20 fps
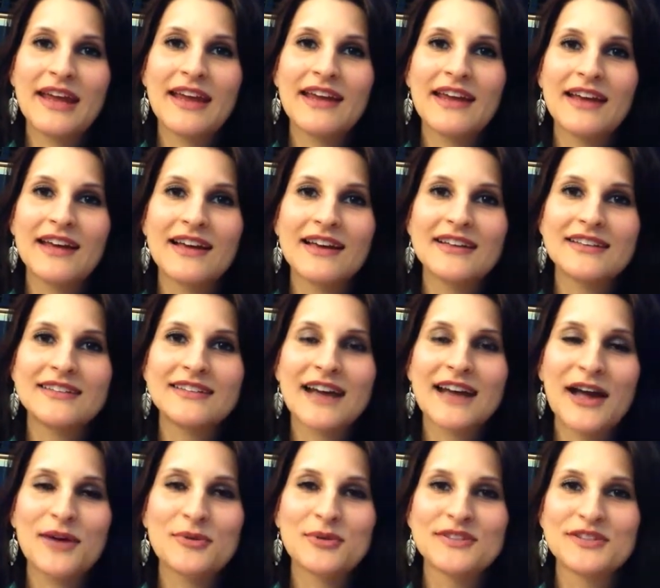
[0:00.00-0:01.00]
And
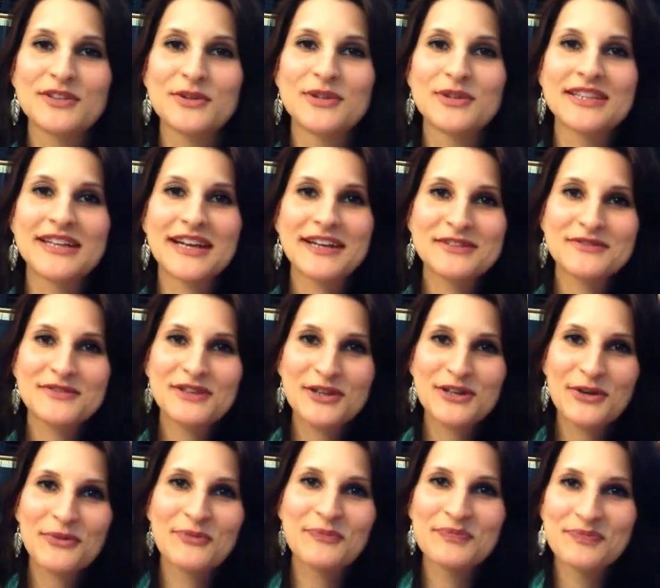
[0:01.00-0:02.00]
I will see you in the next
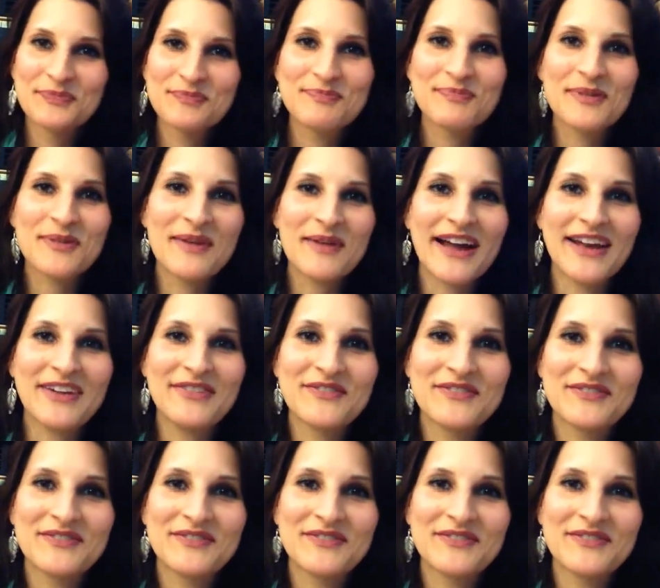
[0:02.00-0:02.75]
video. Bye bye.